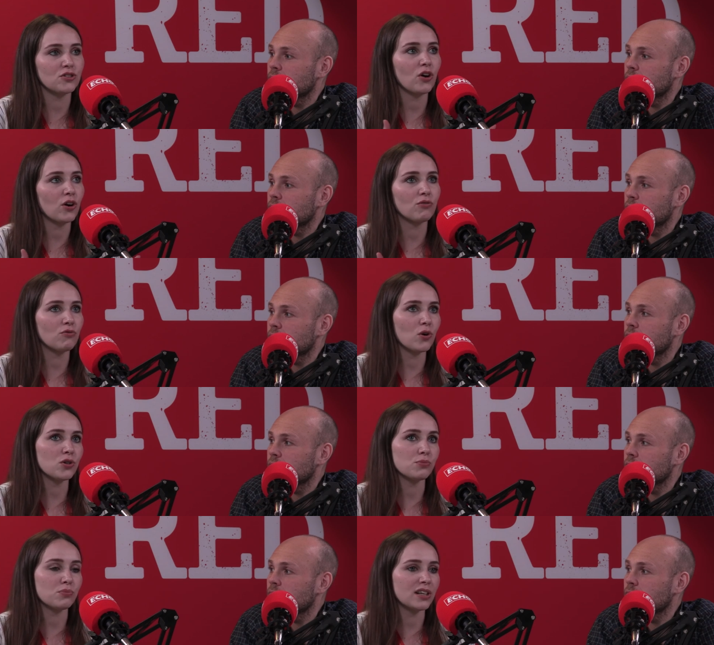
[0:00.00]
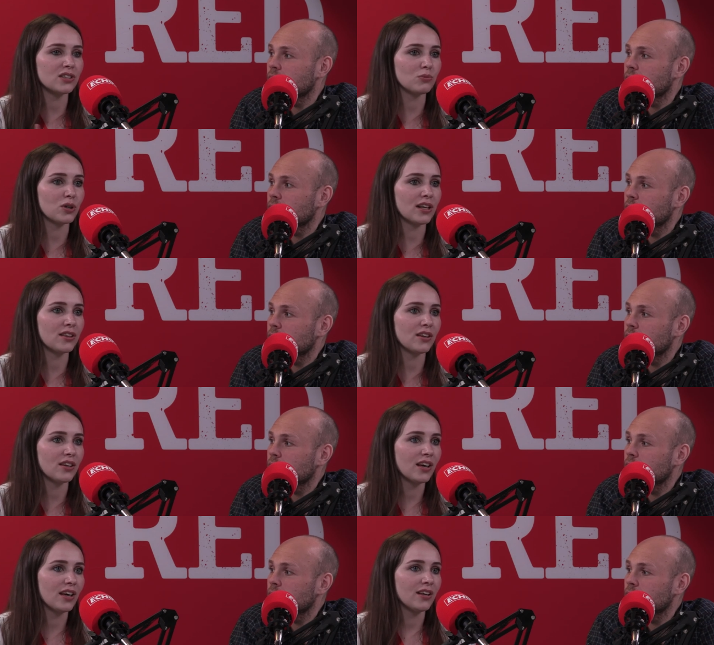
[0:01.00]
Speaker 1: not going to rush and bring someone in the,
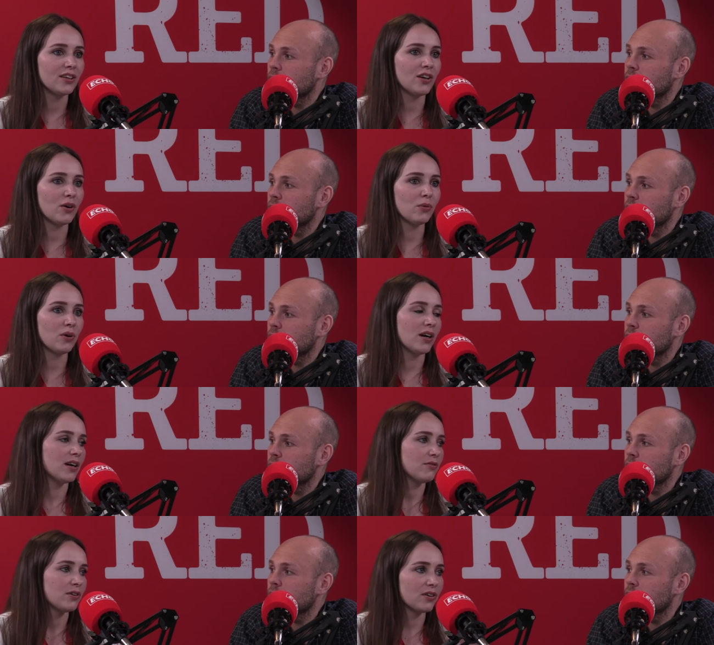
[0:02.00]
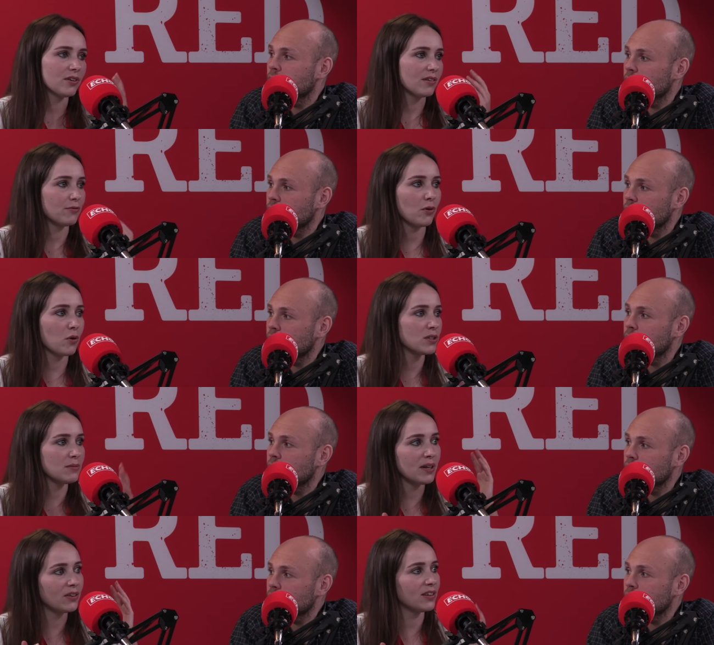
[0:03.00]
you know, for forty
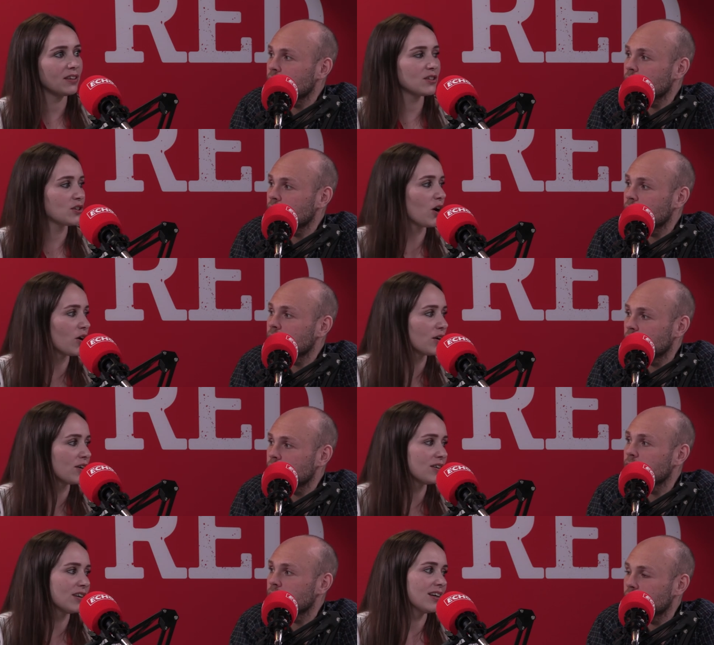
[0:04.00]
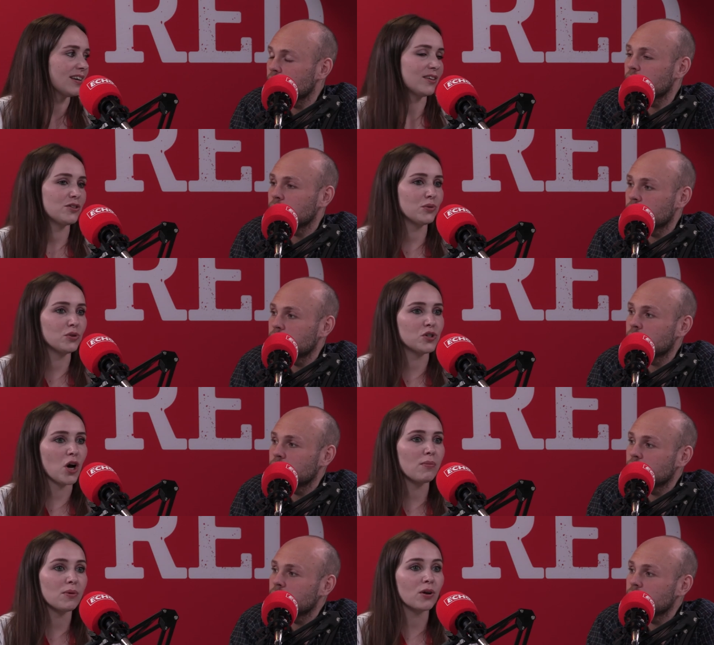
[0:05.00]
million. That's not going to do the
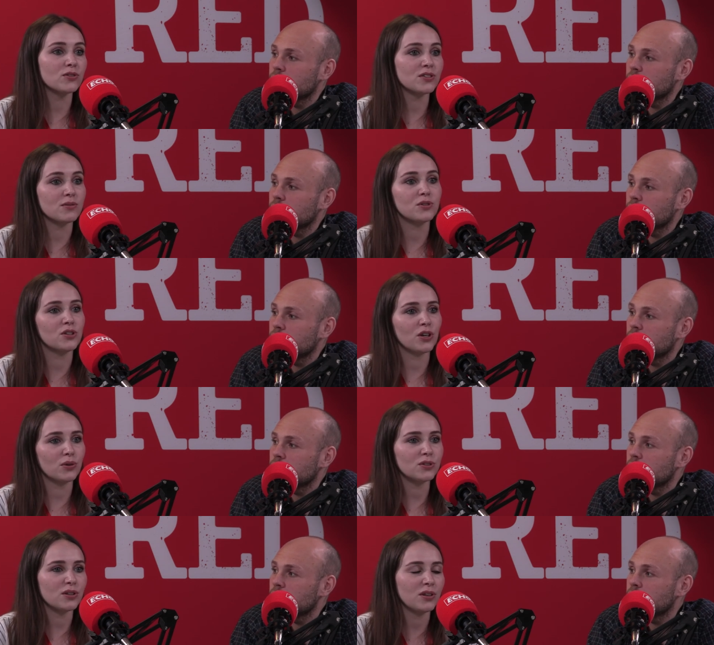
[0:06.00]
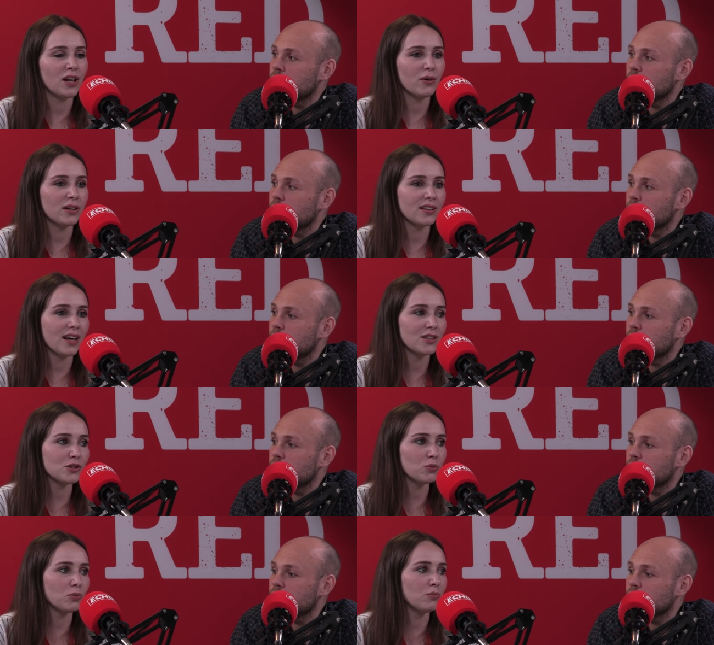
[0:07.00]
job he wants them to do. So, you know, I, I
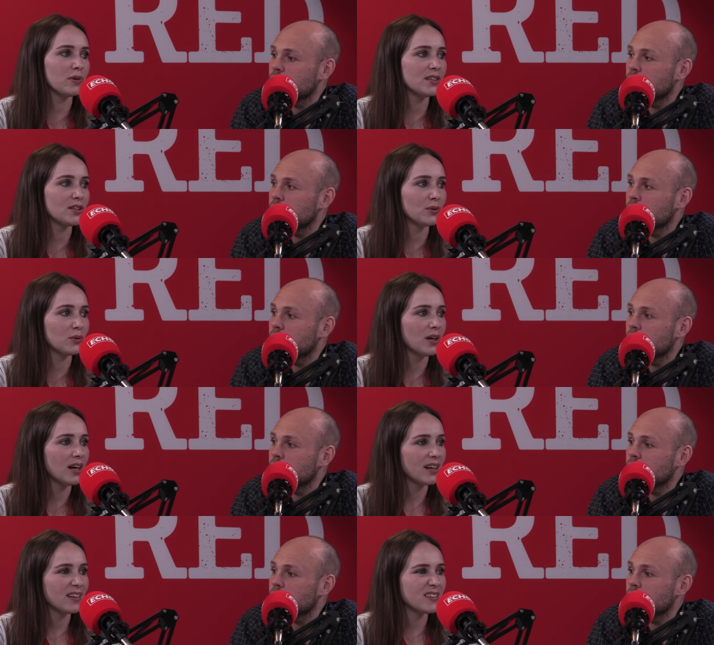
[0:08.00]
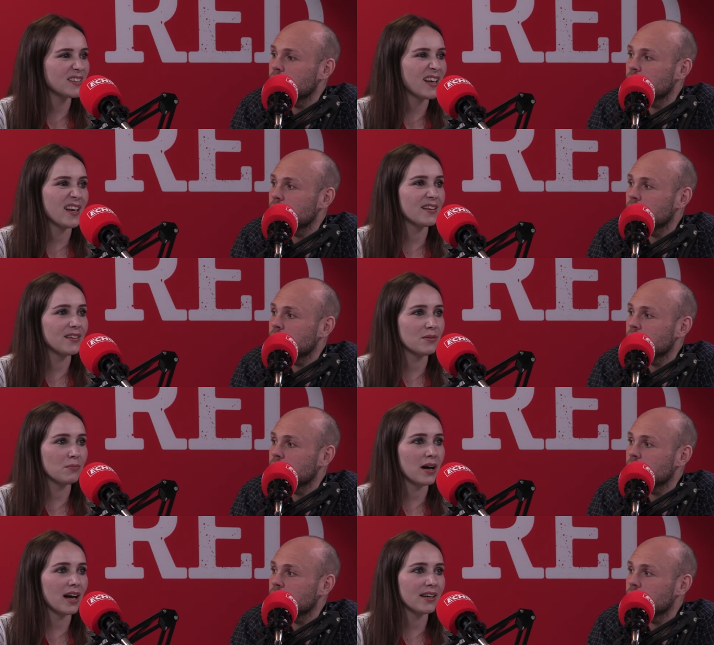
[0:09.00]
just wouldn't be too concerned
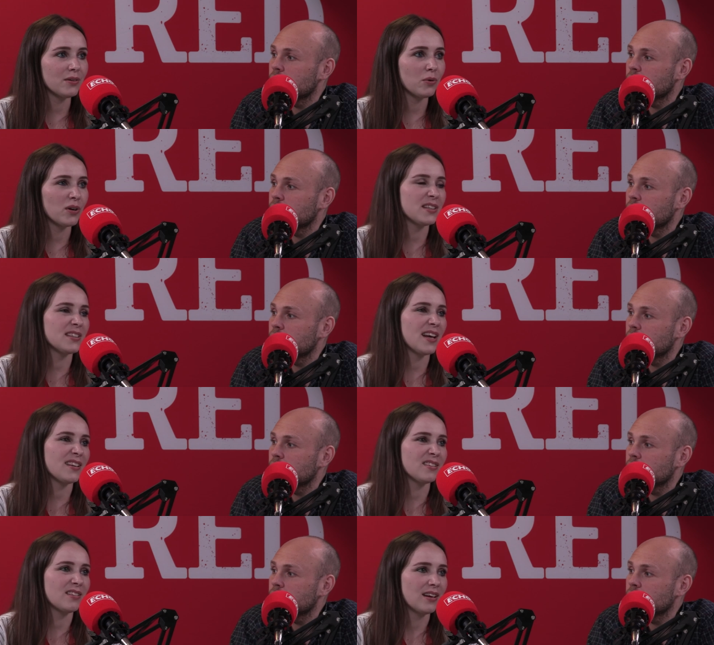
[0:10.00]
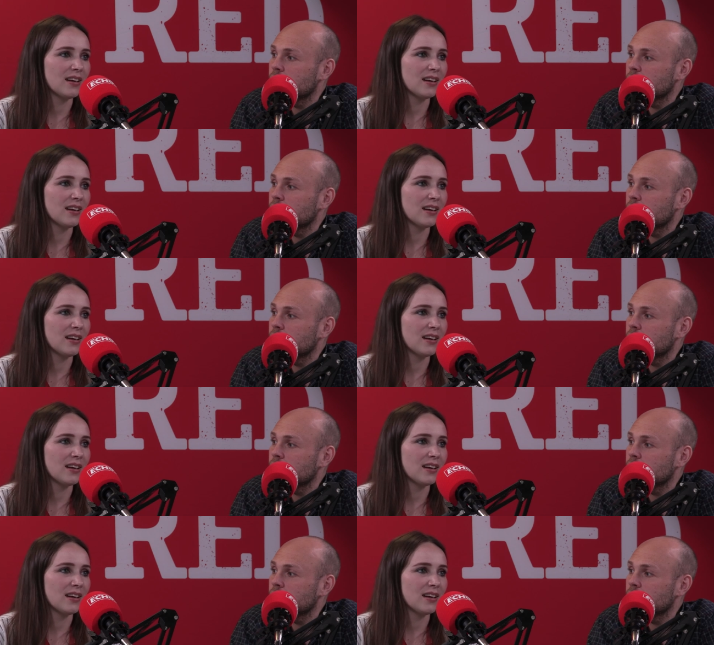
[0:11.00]
by what he said. And,